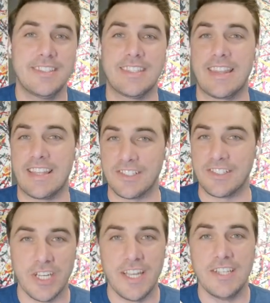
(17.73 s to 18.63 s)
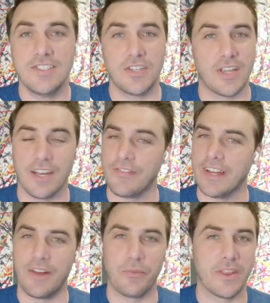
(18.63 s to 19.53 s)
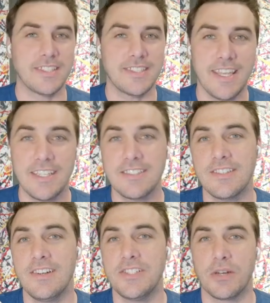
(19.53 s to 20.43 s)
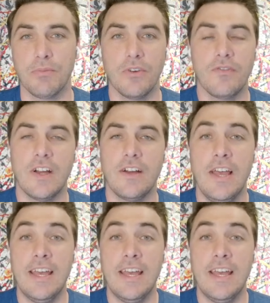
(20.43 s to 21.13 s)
and things change, and you got to figure out where the settings are in your profile,